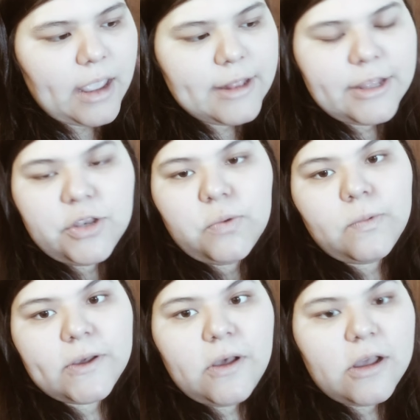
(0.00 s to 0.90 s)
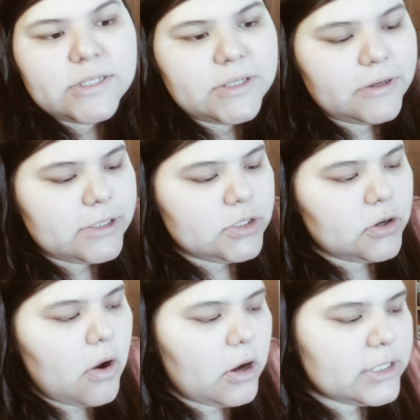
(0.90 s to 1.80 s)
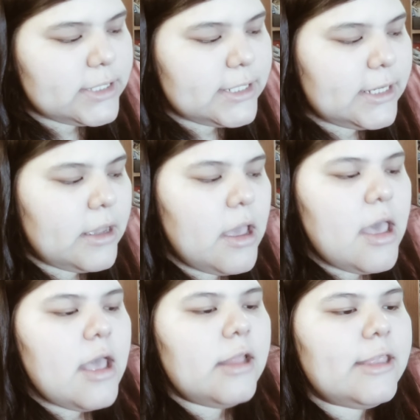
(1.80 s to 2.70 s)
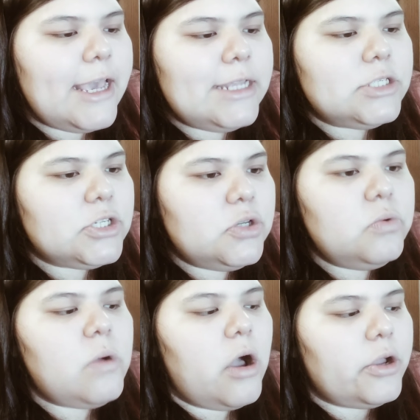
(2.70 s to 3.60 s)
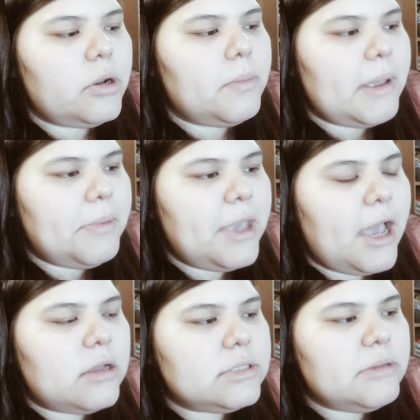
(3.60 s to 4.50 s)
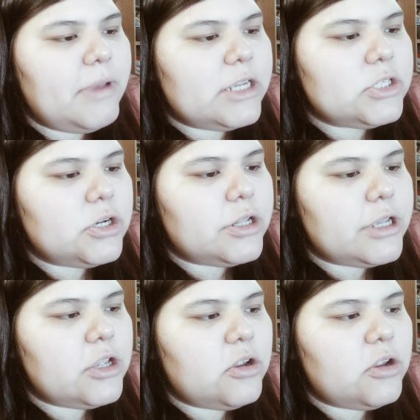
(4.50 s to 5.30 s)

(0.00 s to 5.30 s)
And then you will also need your car seat. They do walk your baby out to make sure that